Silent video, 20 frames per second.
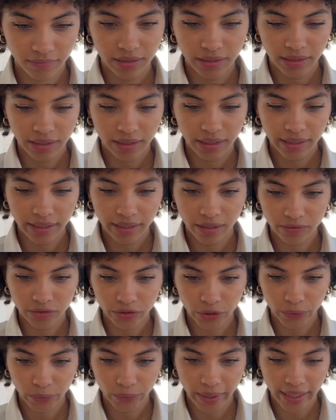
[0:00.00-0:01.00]
Click on
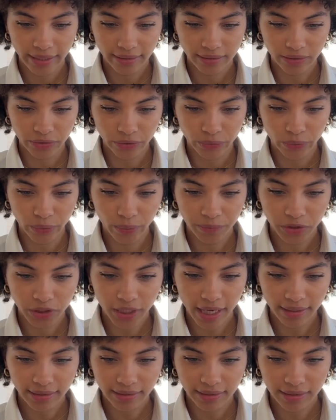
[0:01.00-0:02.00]
create a group
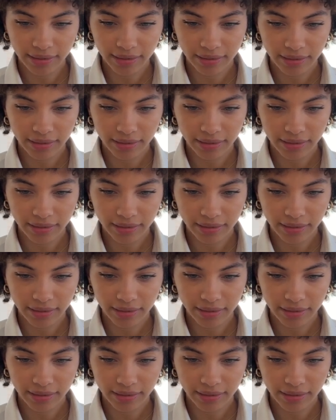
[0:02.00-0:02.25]
chat,